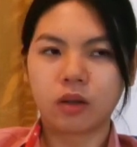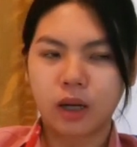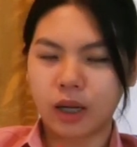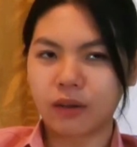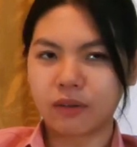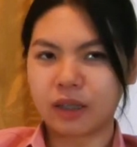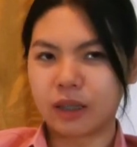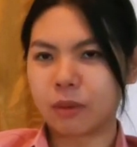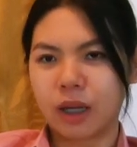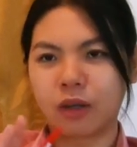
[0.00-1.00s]
I have red,
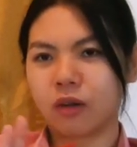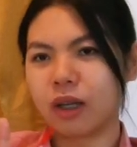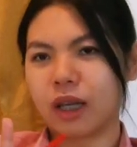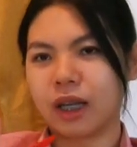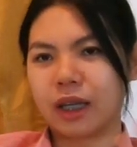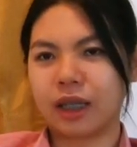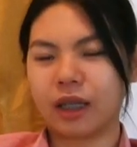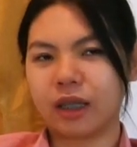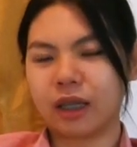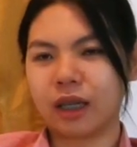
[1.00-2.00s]
but I don't like. I
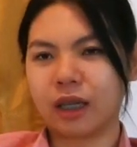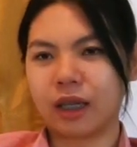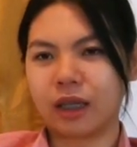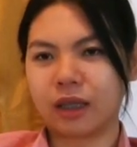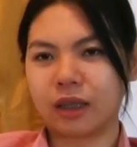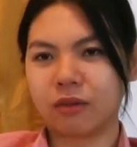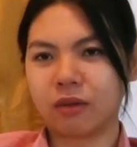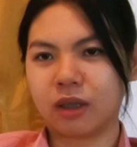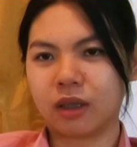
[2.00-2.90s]
like another one.